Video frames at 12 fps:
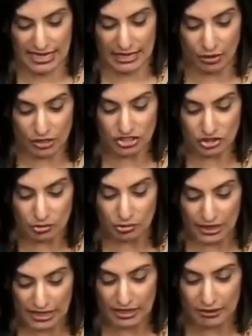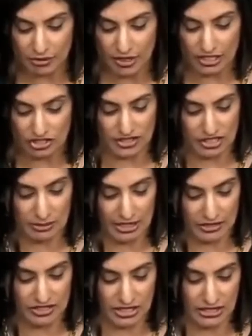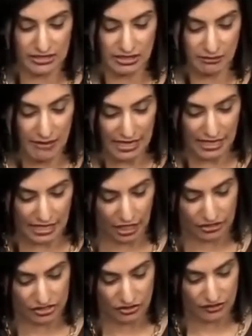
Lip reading: And we're also bringing price transparency to Medicare so